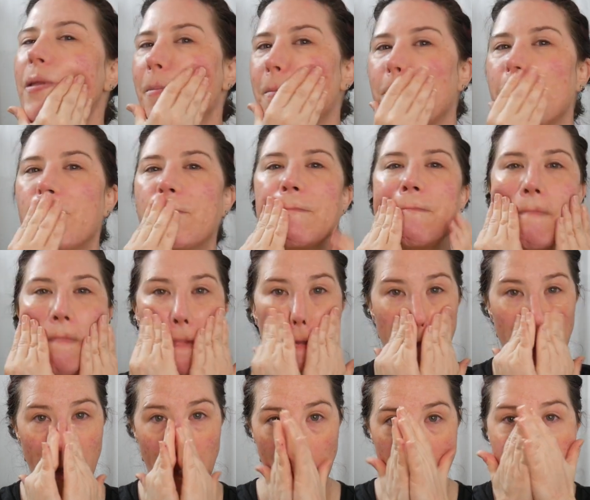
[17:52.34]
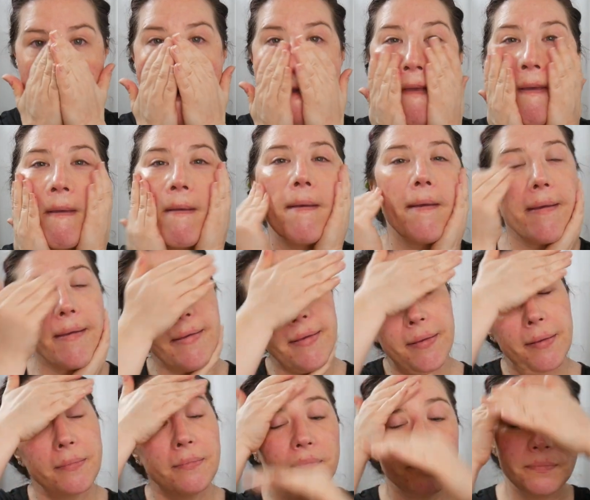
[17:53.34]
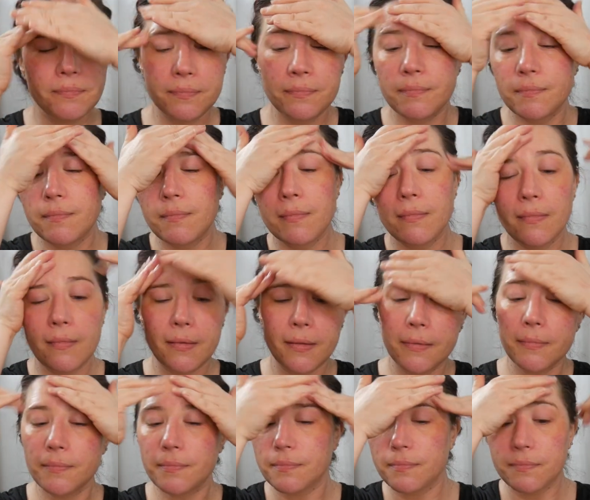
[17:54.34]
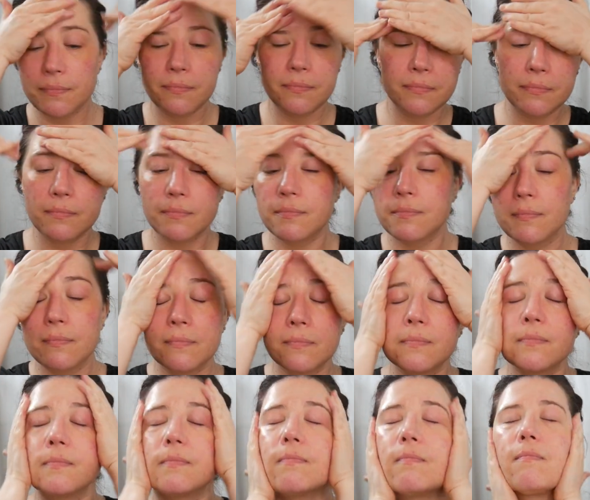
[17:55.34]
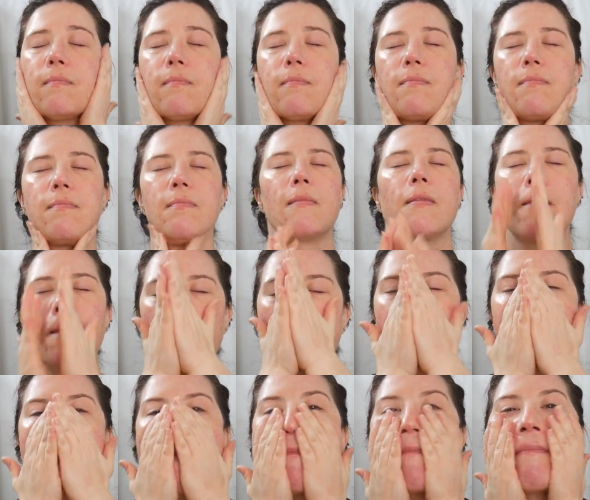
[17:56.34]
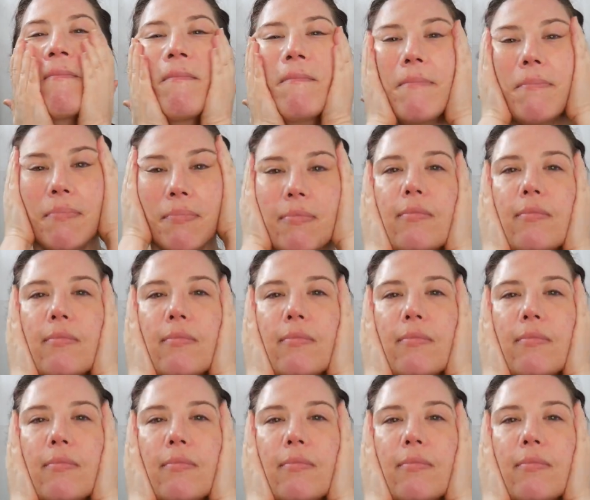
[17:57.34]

[no speech]